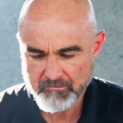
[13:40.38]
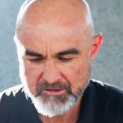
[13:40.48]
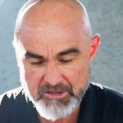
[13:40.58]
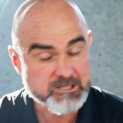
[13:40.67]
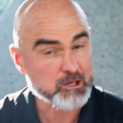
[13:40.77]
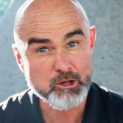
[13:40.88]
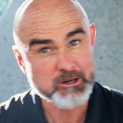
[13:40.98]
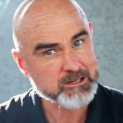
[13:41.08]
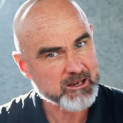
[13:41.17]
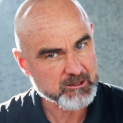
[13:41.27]
There's a lot
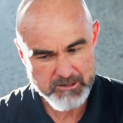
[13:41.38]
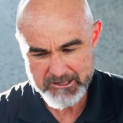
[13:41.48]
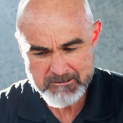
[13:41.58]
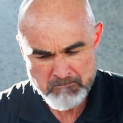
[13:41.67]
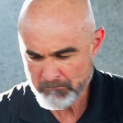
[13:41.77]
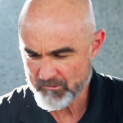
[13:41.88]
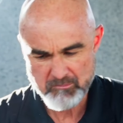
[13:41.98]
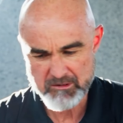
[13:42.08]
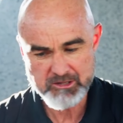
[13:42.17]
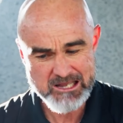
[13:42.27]
of garlic butter,
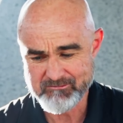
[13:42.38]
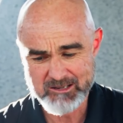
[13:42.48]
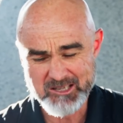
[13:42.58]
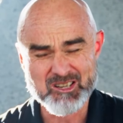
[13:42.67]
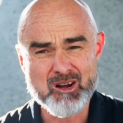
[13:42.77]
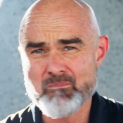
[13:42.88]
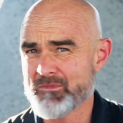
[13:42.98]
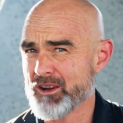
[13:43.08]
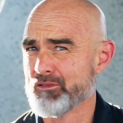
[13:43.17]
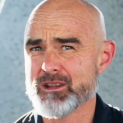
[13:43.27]
but you can't really tell,
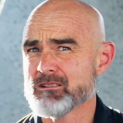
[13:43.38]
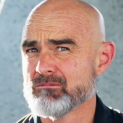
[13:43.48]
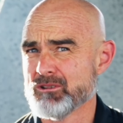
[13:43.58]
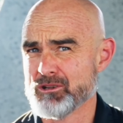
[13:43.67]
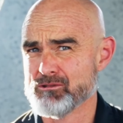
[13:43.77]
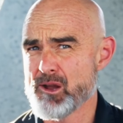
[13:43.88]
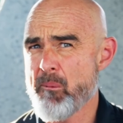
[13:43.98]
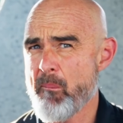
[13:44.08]
I don't think. You'd agree?